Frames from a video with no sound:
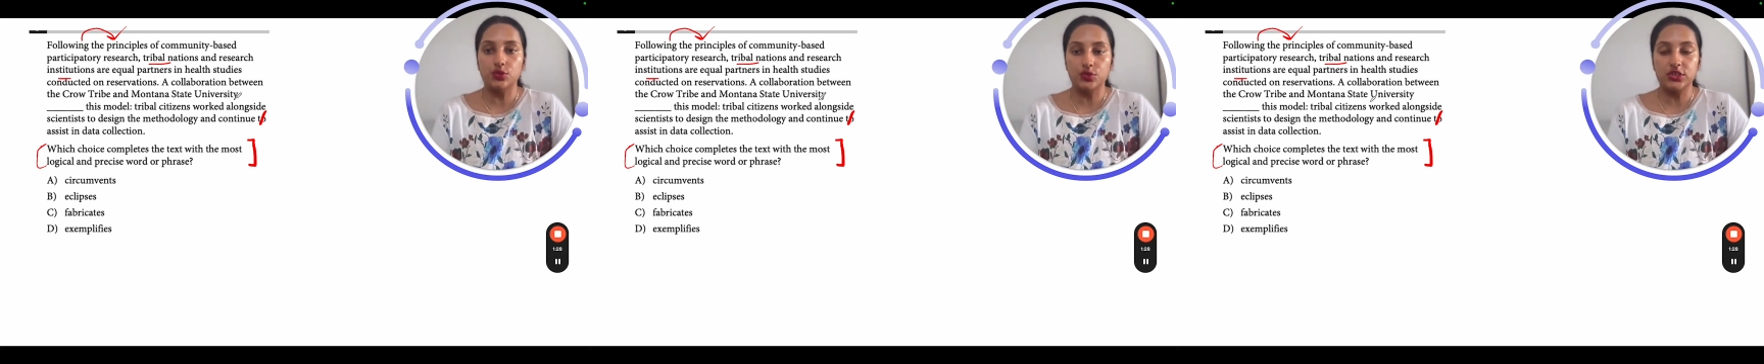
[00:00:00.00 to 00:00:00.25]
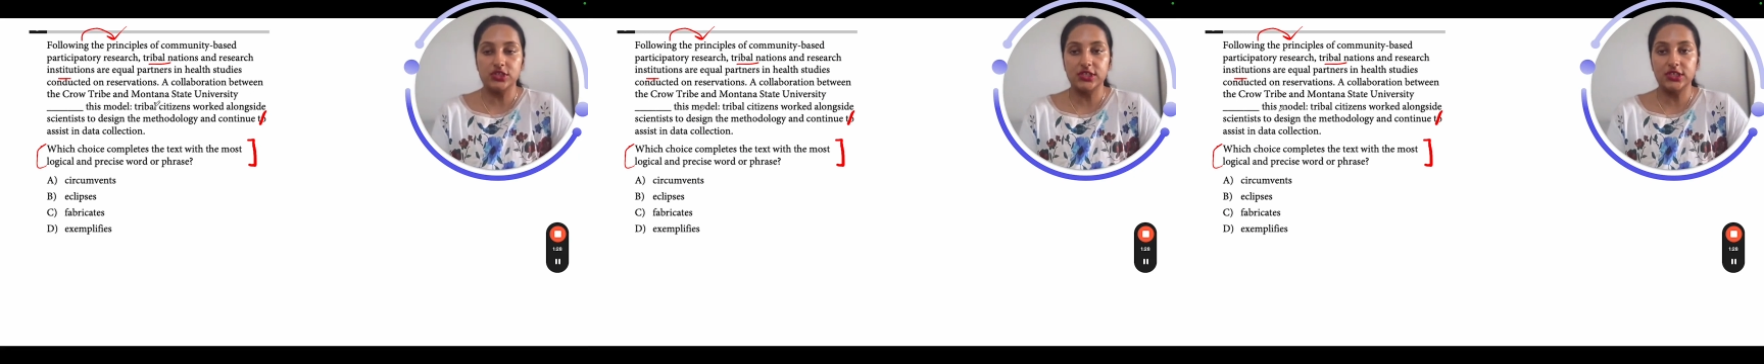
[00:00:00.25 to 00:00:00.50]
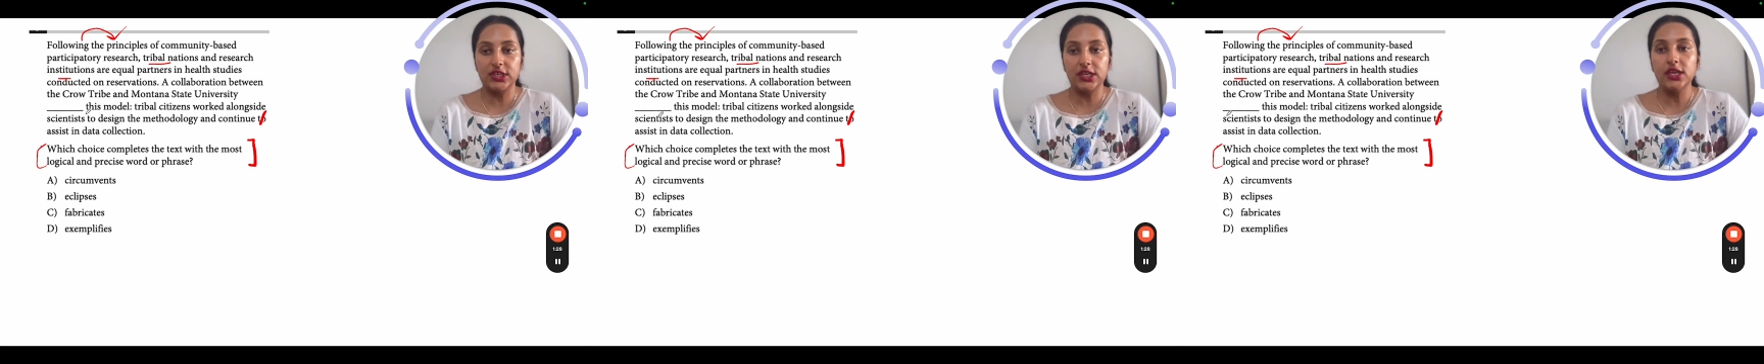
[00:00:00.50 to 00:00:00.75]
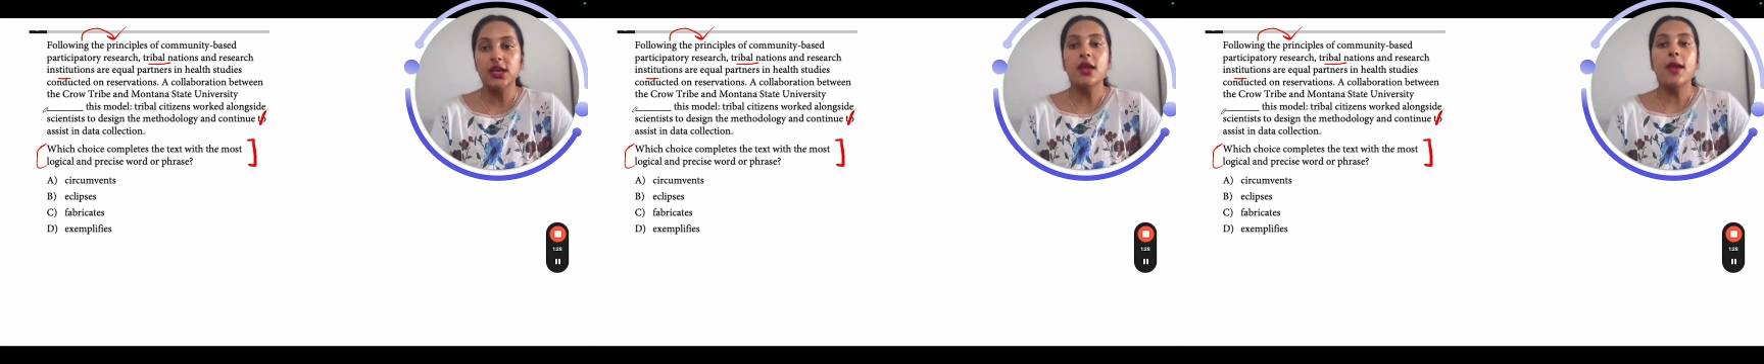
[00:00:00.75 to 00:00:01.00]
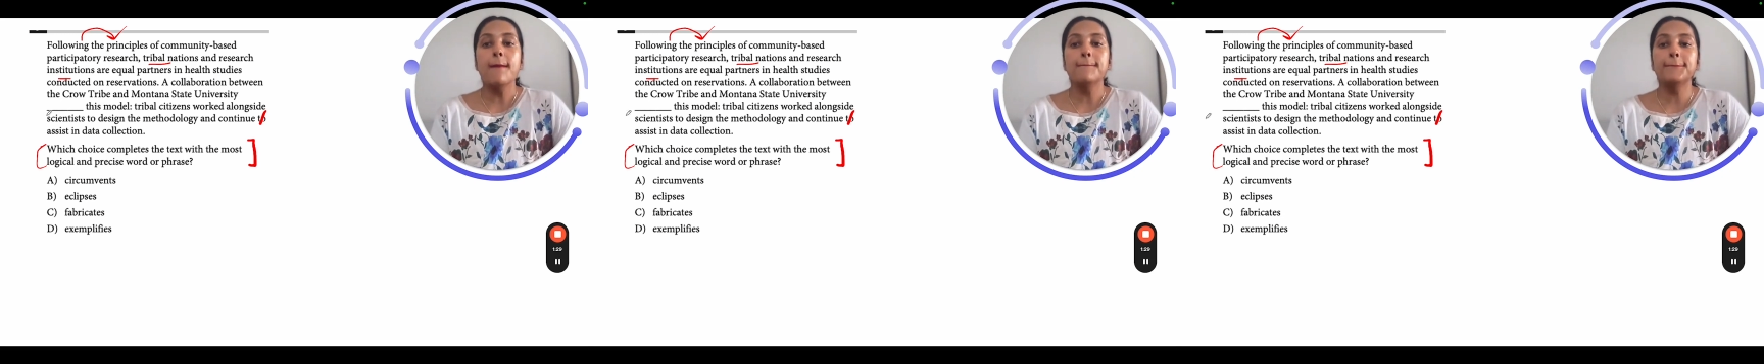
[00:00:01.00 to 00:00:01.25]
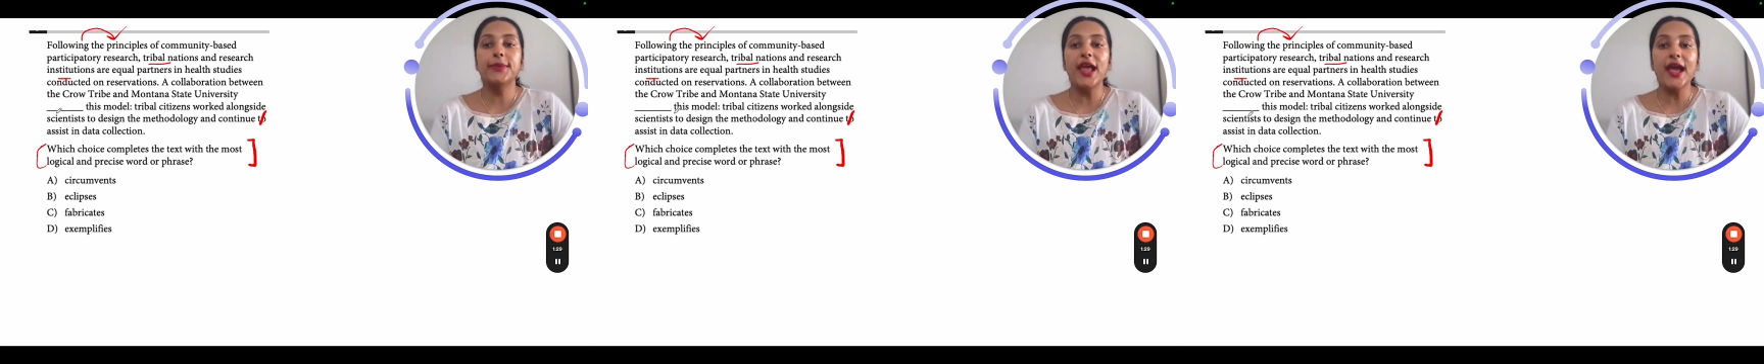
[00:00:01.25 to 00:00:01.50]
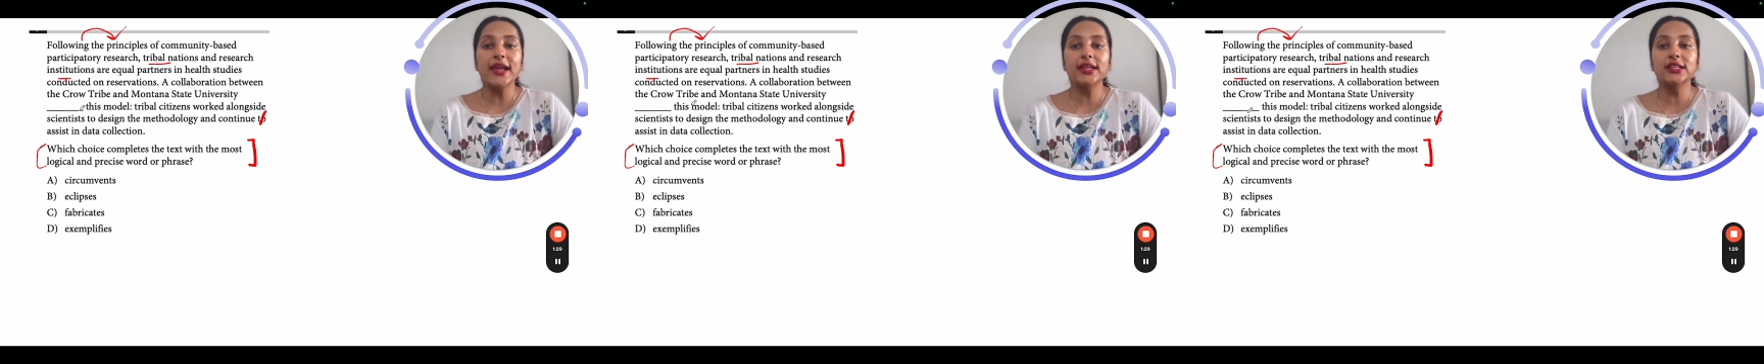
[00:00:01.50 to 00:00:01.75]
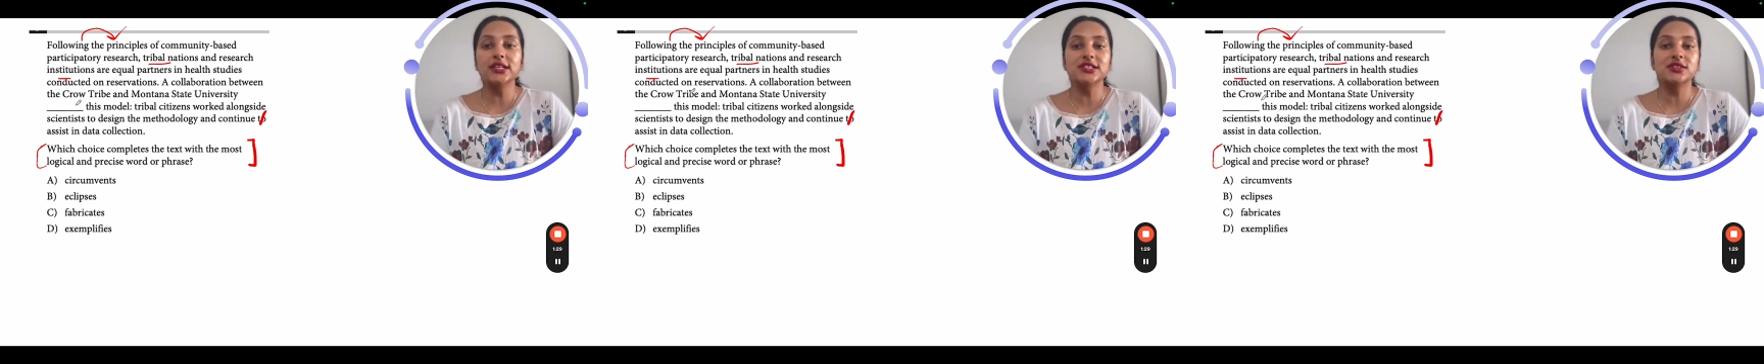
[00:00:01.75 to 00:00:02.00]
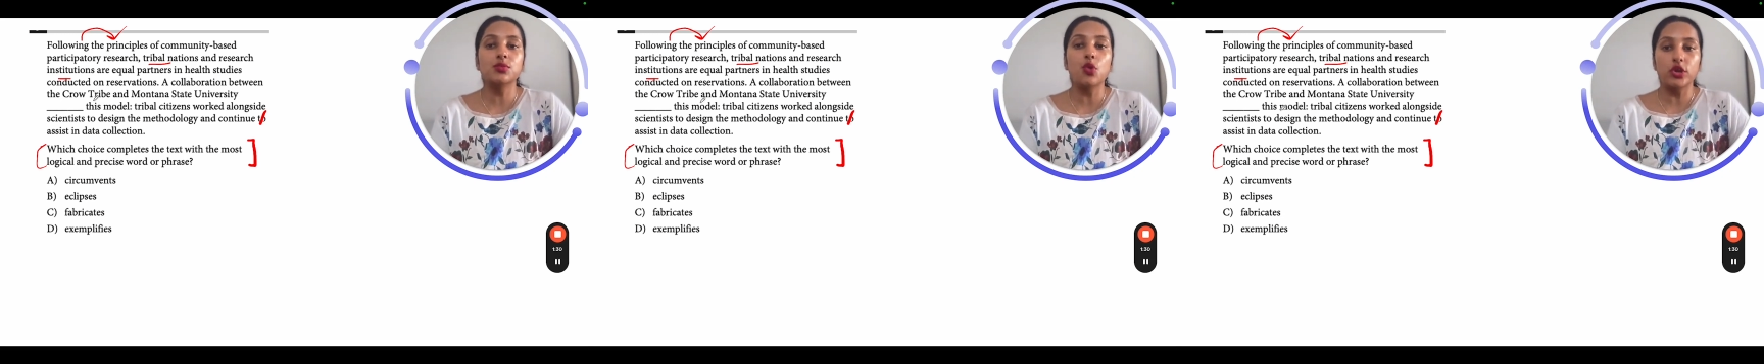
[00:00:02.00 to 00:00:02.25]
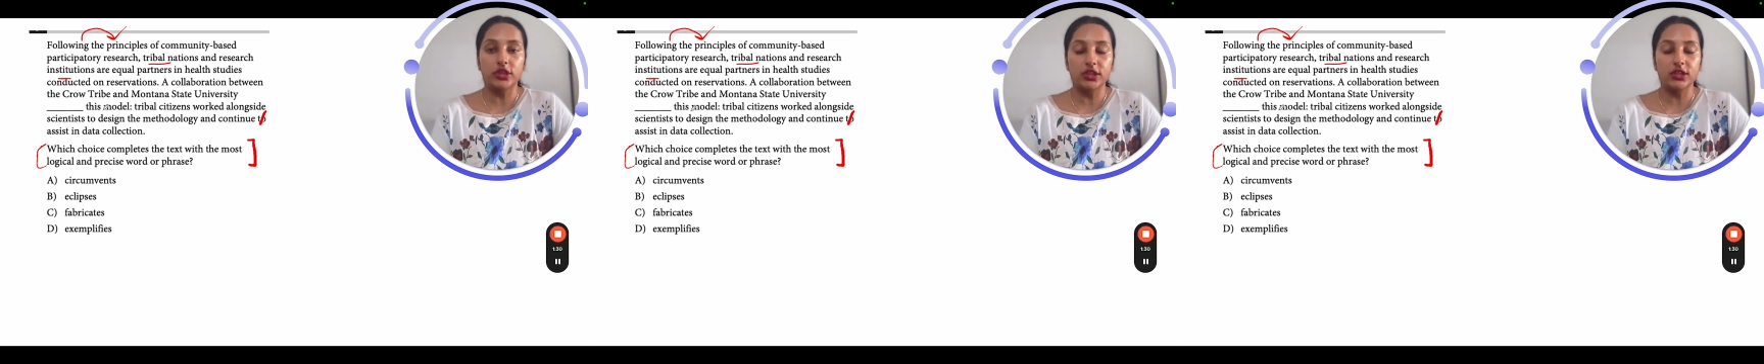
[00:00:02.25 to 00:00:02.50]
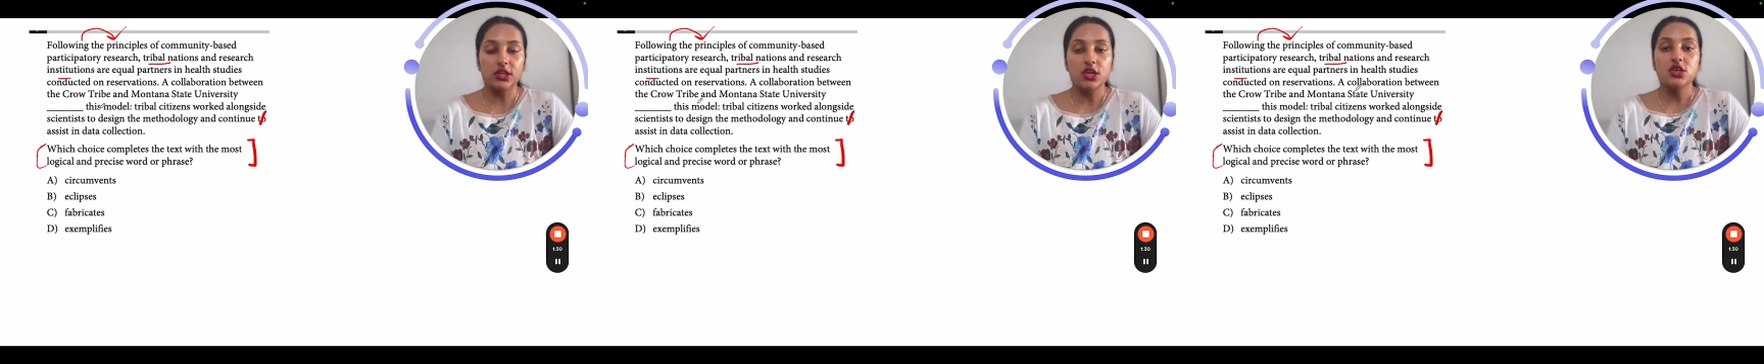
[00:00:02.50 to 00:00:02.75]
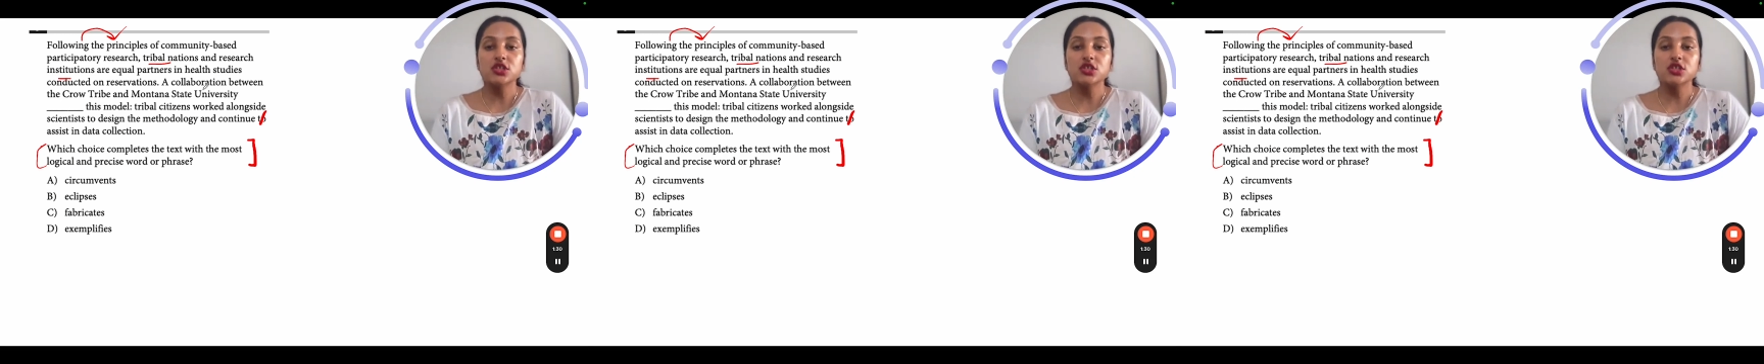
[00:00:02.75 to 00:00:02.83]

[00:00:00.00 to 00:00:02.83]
University blank this model.